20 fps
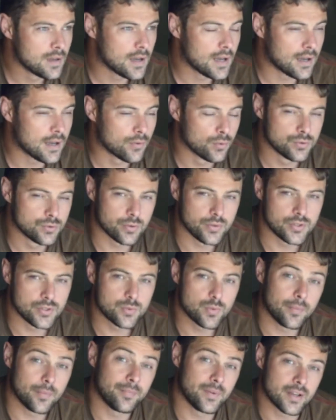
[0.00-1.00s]
and also in the
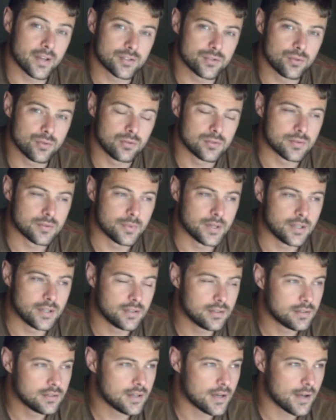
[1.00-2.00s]
swim next door to me.
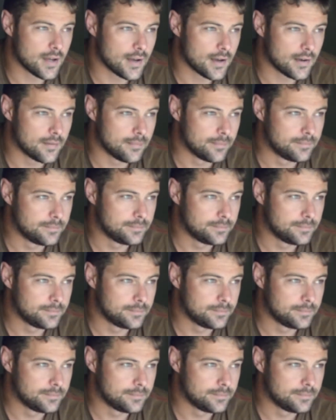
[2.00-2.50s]
And